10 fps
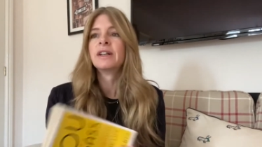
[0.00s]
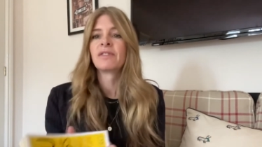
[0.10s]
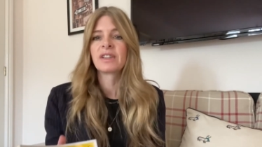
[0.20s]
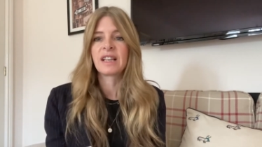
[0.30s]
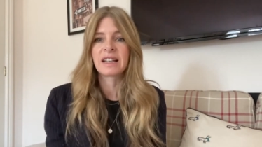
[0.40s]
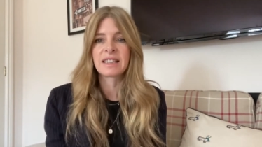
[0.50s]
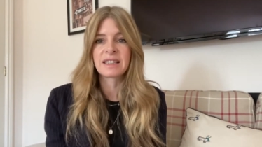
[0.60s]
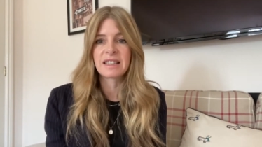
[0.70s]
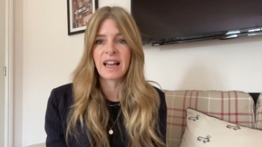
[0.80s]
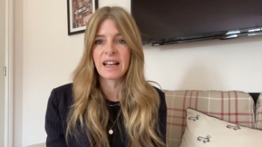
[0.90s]
like a
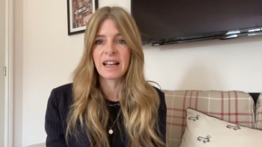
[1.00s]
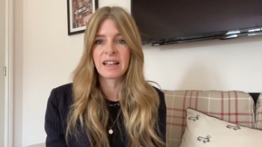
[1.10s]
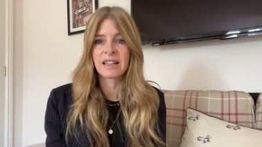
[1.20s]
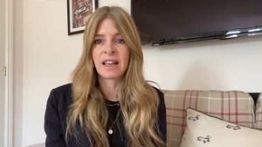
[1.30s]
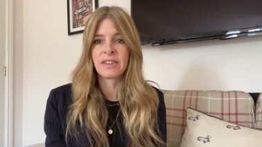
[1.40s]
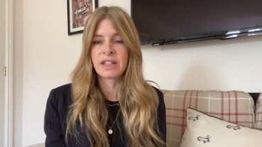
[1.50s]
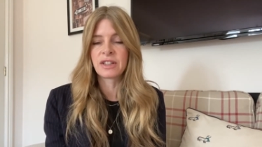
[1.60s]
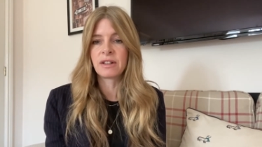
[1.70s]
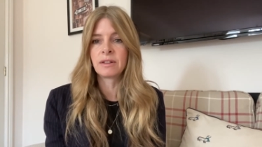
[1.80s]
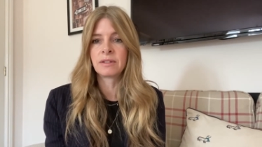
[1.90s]
snack. And they
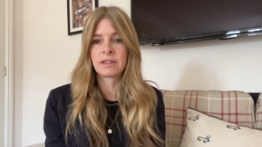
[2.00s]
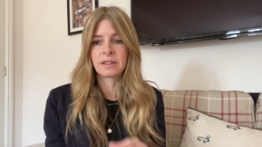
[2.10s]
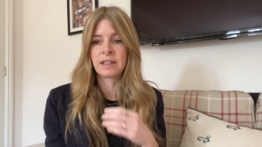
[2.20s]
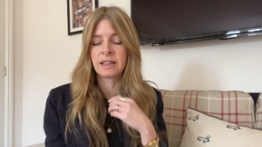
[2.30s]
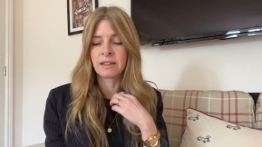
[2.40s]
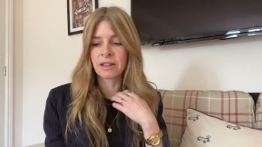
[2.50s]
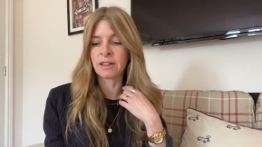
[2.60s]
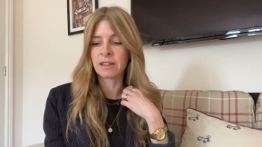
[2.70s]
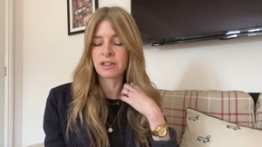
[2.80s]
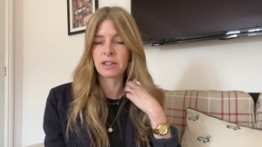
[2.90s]
told the little girl
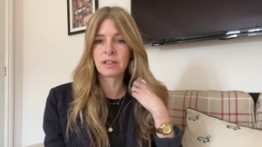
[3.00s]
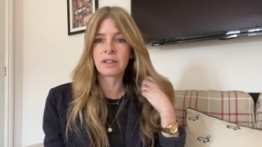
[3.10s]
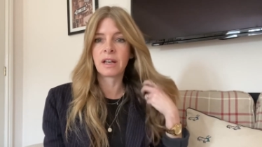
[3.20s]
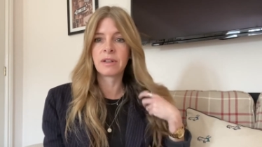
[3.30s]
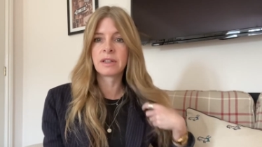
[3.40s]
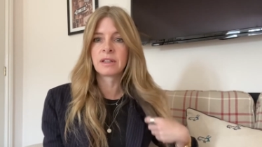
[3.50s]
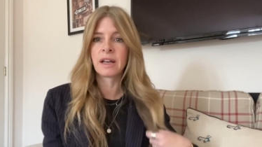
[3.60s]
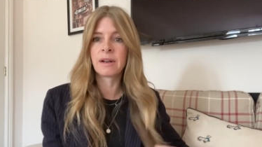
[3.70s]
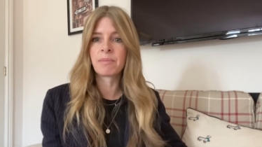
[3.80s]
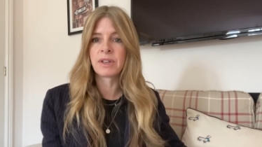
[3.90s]
that she could go
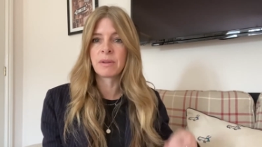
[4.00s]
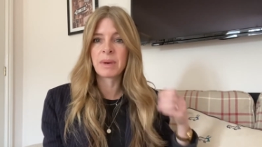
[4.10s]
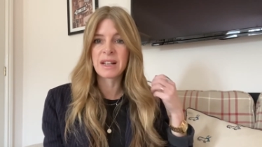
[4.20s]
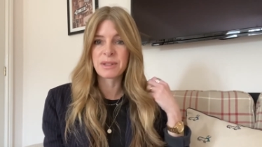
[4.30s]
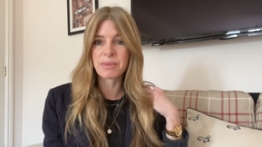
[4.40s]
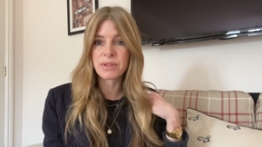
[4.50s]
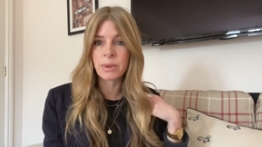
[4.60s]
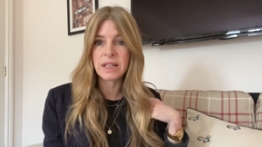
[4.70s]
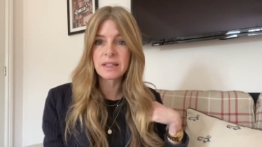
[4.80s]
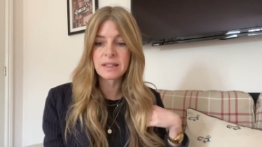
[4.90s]
and buy some
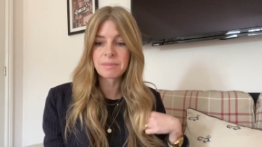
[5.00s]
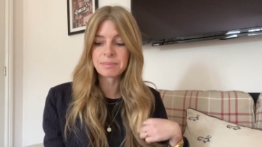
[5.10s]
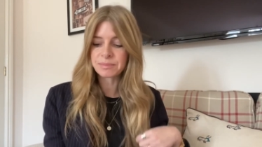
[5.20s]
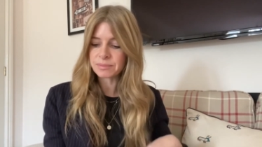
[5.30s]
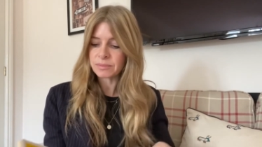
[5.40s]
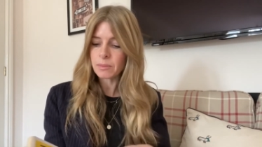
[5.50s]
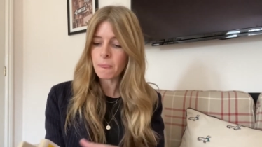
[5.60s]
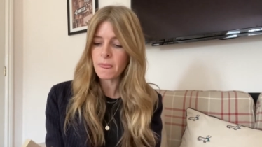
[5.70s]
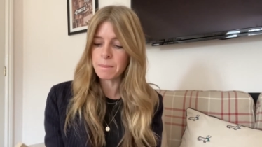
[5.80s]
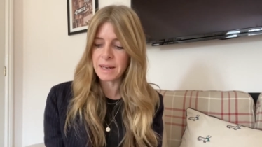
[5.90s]
sweets,
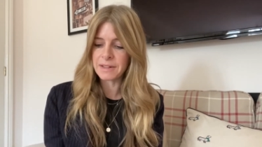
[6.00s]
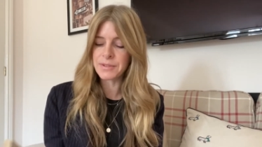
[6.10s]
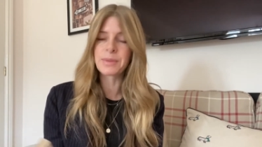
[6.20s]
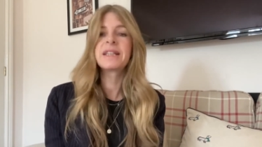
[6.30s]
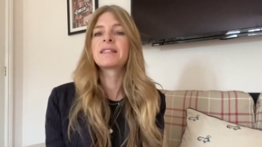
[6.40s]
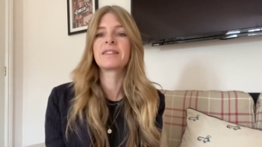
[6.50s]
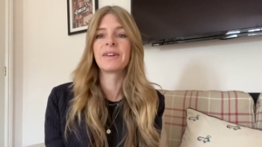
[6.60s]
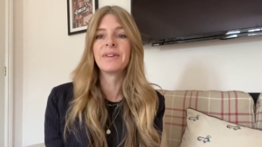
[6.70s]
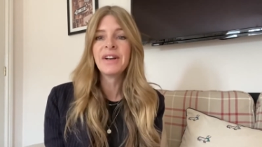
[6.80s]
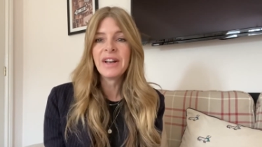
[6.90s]
a pack of sweets.
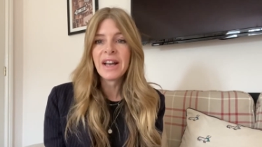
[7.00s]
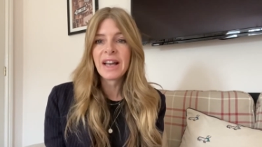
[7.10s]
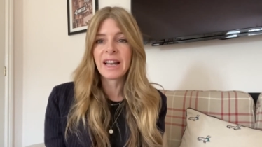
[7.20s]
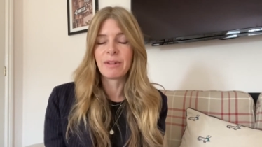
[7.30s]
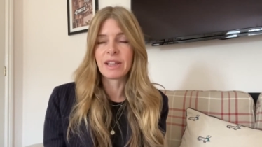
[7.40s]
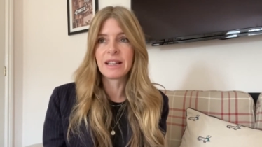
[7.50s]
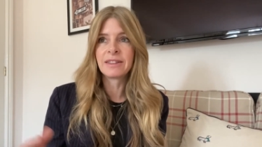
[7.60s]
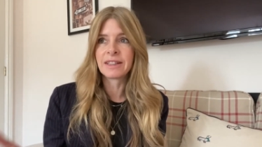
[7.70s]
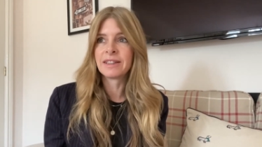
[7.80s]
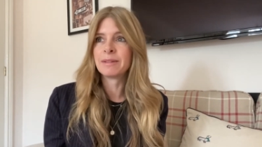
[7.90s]
So anyway, the little
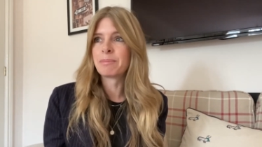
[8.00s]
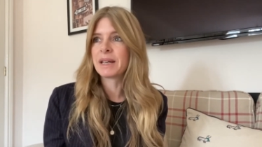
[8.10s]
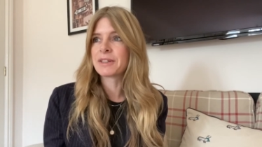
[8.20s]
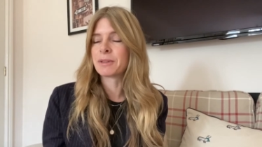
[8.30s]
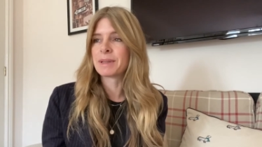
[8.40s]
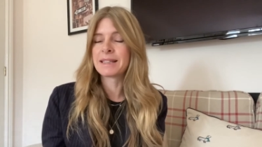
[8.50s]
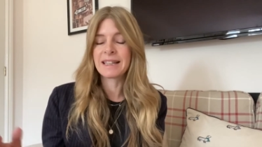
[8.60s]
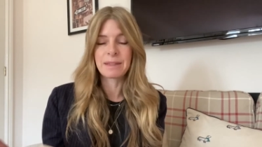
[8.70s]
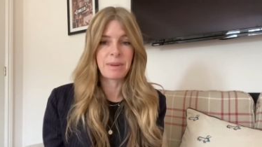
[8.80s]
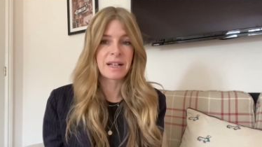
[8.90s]
girl picks up a
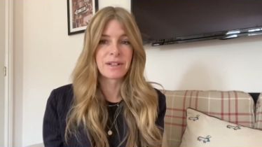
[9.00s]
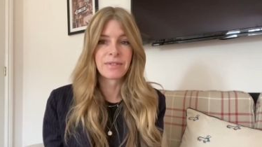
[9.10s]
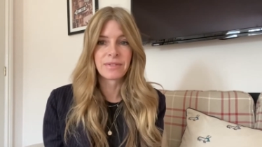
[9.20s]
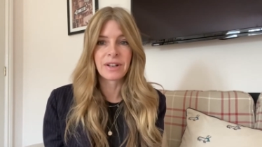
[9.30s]
6-pack of